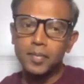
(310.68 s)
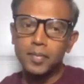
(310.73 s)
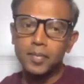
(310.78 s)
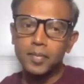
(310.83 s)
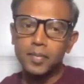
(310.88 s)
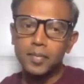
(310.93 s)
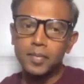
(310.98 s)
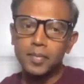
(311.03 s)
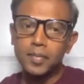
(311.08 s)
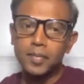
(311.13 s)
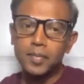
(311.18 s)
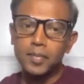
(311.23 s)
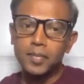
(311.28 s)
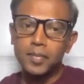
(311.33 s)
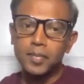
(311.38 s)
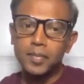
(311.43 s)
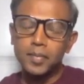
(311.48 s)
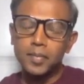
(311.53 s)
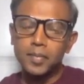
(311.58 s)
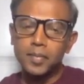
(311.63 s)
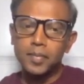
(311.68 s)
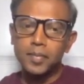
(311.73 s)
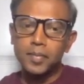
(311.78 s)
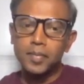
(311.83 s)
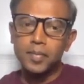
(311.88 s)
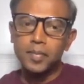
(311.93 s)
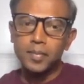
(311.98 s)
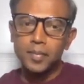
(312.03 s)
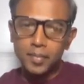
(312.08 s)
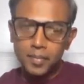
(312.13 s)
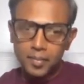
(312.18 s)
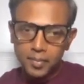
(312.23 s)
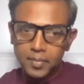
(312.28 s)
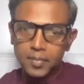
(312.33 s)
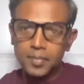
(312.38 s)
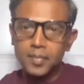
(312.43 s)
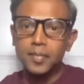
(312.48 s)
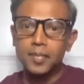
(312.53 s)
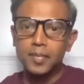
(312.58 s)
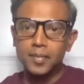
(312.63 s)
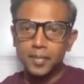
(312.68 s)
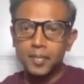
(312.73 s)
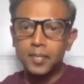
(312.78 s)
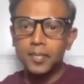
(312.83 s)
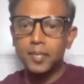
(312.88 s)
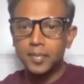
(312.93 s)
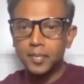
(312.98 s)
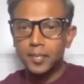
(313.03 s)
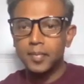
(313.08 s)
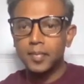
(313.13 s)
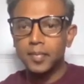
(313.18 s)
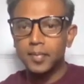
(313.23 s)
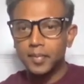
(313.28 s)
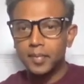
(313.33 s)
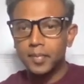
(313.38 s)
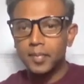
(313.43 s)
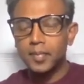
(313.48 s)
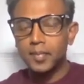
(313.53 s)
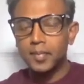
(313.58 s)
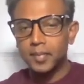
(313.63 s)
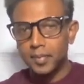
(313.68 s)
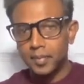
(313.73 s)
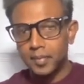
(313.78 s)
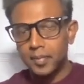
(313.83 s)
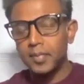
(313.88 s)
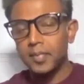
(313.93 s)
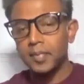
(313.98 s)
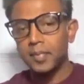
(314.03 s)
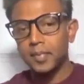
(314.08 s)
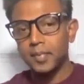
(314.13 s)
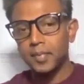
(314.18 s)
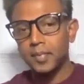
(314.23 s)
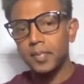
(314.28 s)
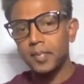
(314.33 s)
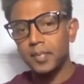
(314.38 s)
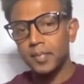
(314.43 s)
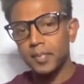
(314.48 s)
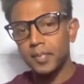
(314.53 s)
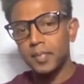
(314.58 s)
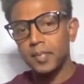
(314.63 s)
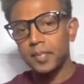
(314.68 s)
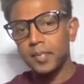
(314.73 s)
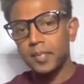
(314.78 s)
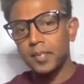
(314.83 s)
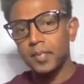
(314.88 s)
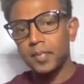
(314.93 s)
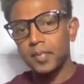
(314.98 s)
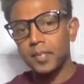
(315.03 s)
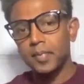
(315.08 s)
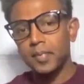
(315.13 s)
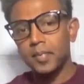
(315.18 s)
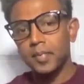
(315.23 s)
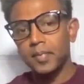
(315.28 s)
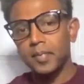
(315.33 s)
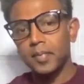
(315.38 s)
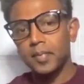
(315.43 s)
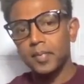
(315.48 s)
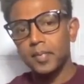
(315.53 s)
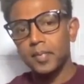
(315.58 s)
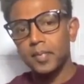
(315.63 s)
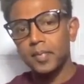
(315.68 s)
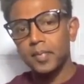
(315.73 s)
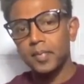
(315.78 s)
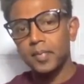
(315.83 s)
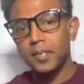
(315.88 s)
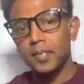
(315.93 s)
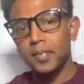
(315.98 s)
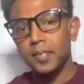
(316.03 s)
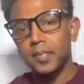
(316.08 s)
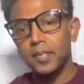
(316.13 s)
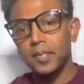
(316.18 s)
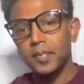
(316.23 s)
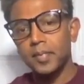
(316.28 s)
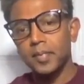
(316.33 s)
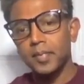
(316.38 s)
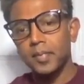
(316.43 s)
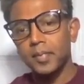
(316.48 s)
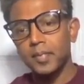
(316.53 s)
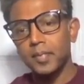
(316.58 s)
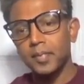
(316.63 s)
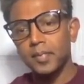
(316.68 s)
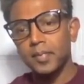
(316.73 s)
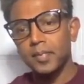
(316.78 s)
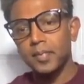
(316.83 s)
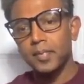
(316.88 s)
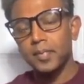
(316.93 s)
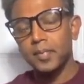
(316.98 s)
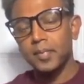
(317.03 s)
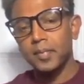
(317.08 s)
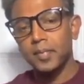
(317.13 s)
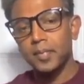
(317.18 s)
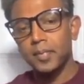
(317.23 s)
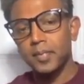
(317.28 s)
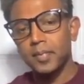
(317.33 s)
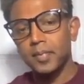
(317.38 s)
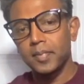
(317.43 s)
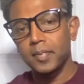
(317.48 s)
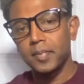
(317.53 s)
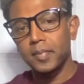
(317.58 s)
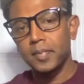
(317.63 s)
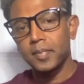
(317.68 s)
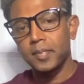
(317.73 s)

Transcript: The person shown says nothing.